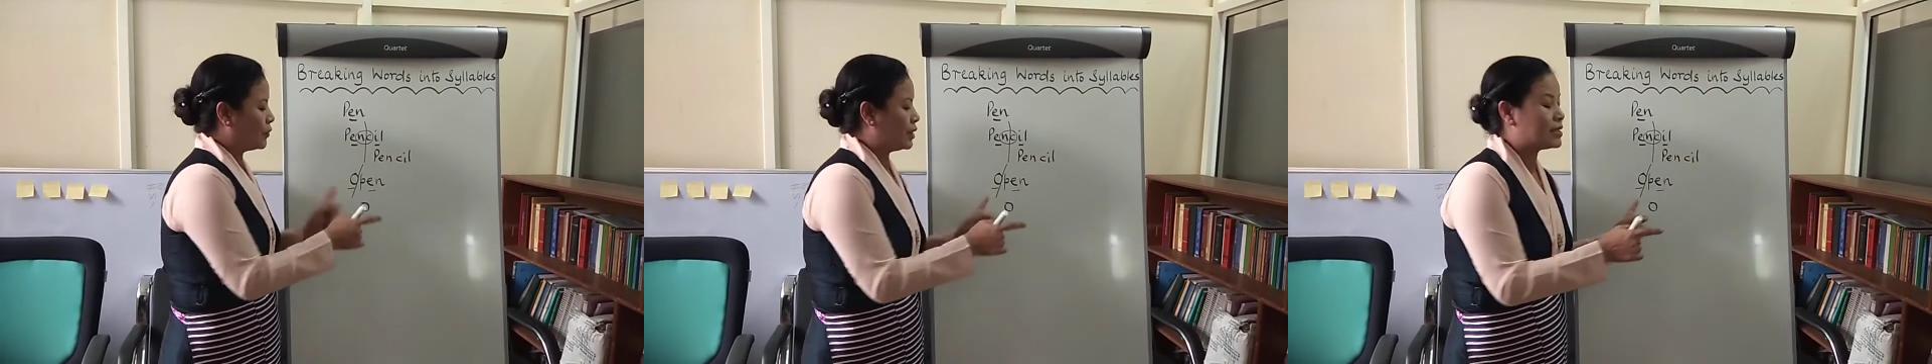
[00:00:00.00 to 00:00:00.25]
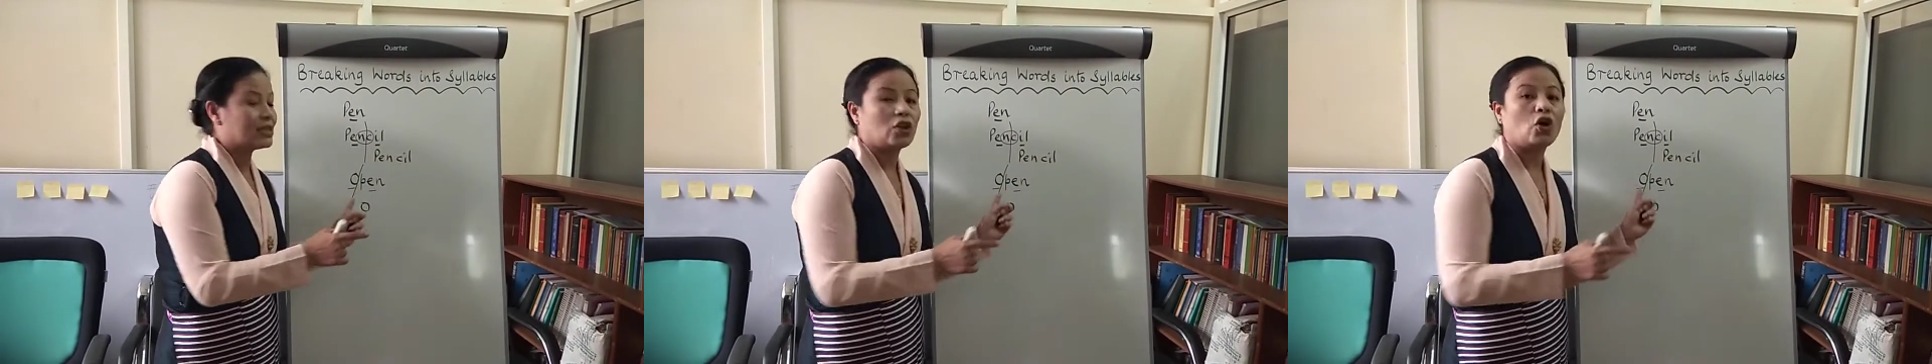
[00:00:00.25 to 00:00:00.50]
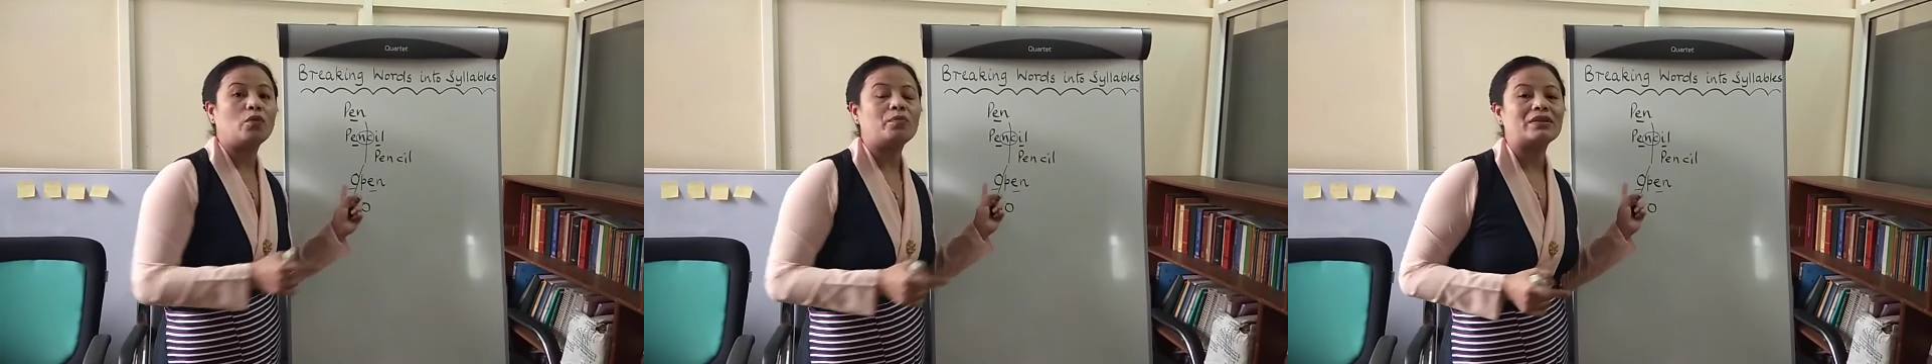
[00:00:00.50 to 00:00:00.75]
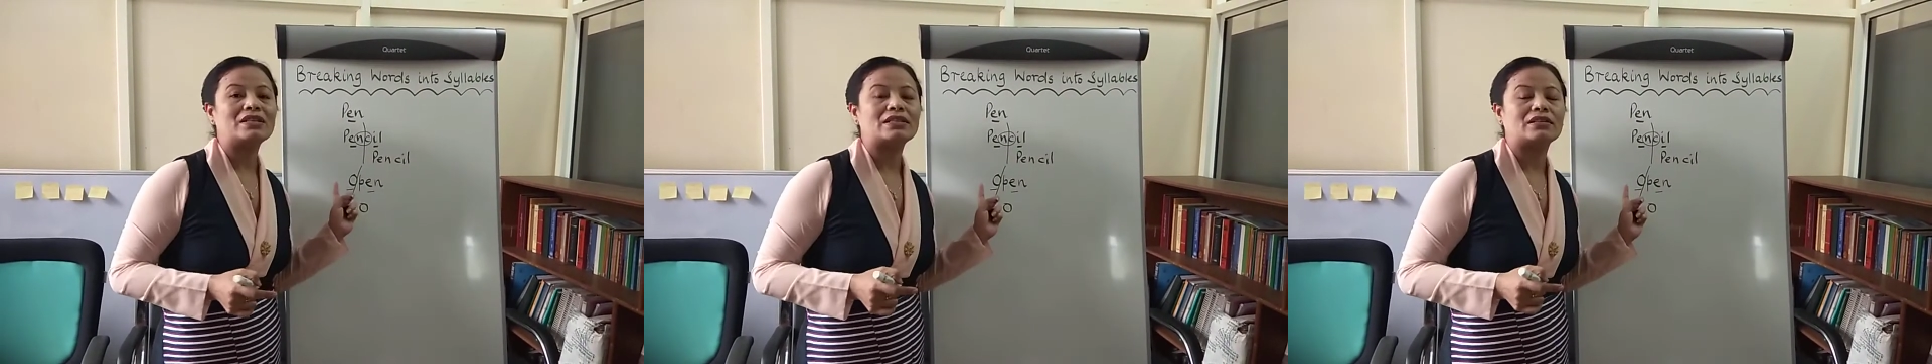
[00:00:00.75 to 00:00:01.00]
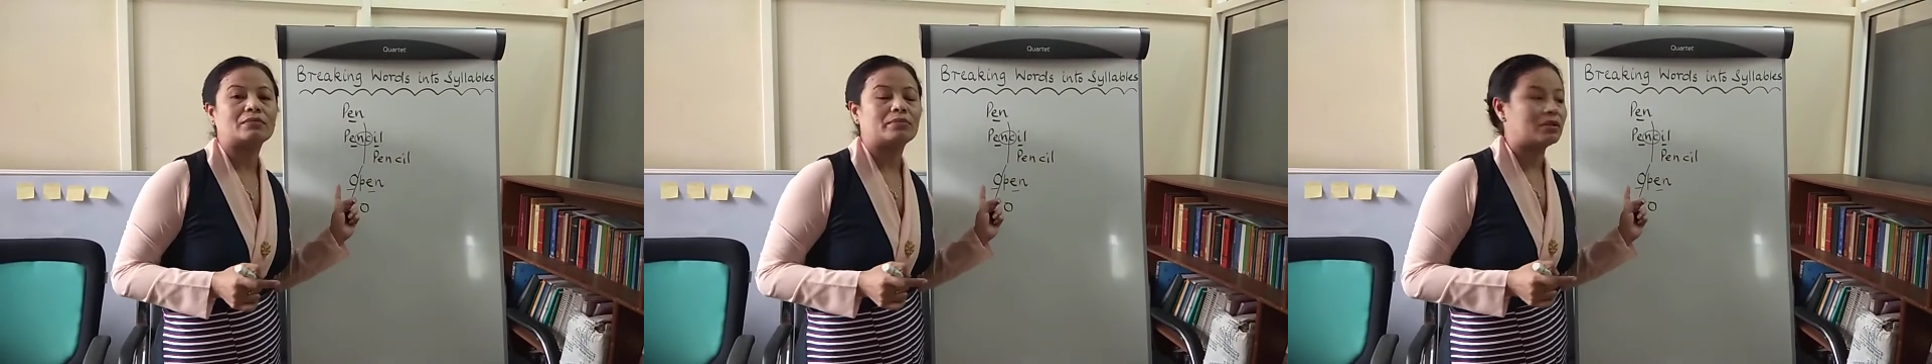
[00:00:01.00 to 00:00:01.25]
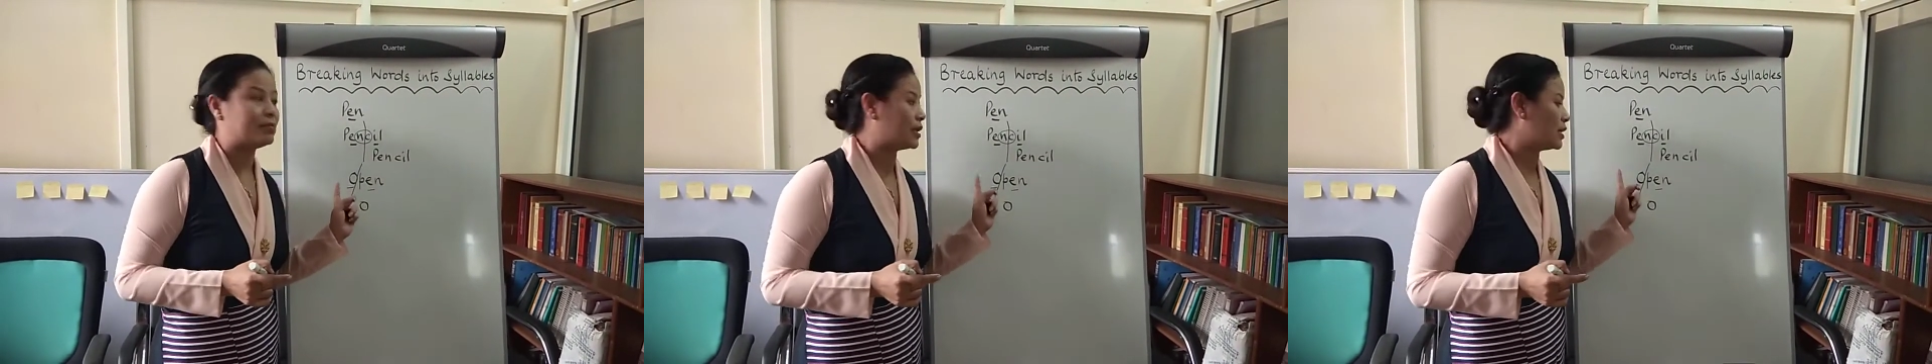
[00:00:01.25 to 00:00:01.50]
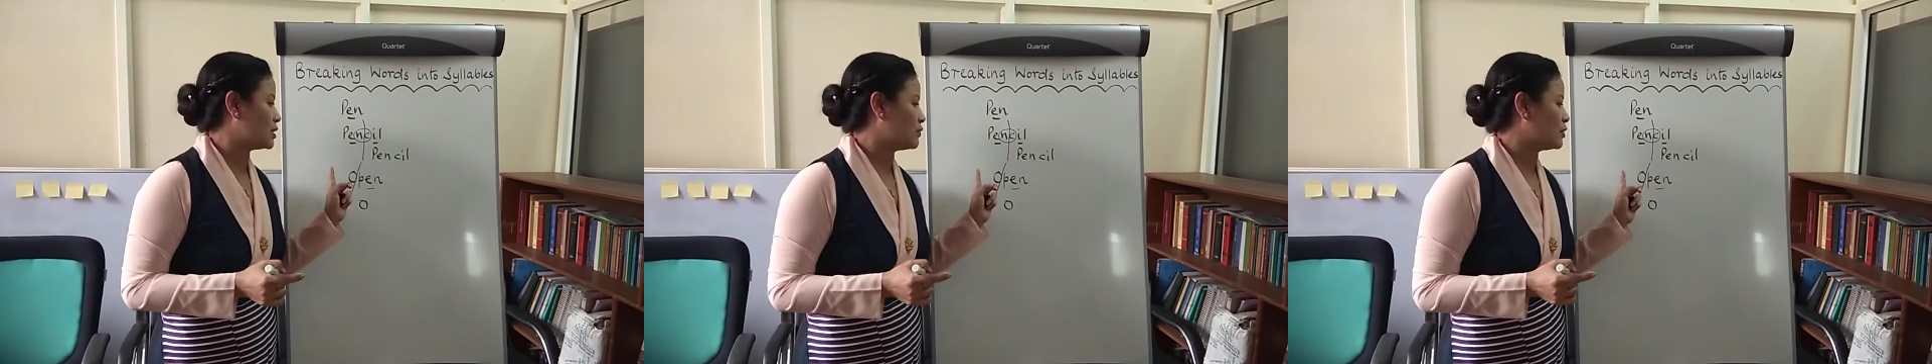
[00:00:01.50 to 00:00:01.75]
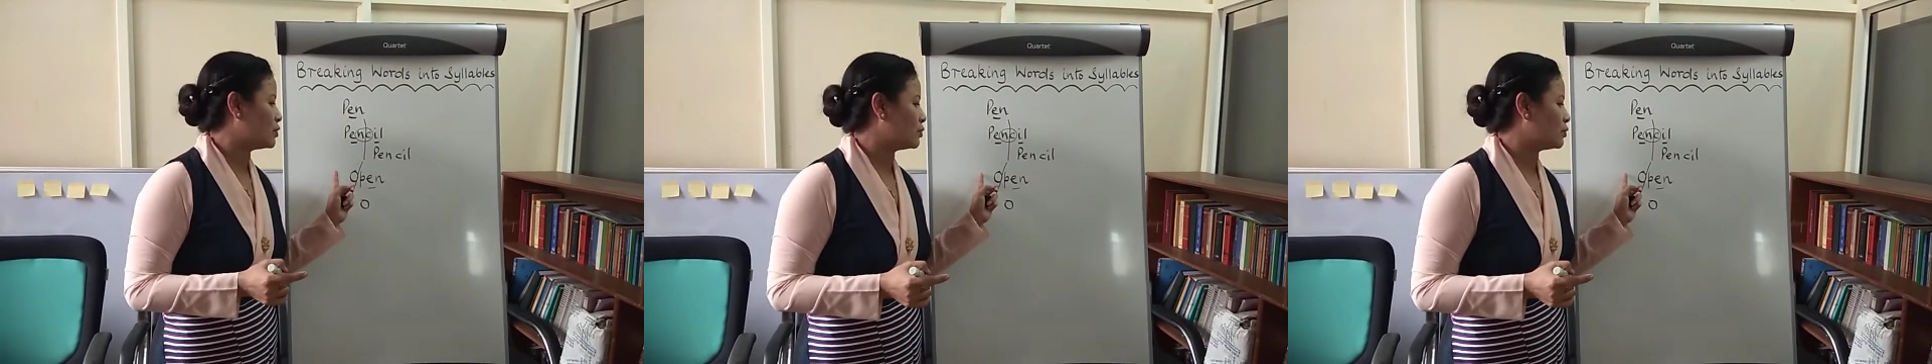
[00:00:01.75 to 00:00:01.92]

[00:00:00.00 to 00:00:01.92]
is an open syllable because we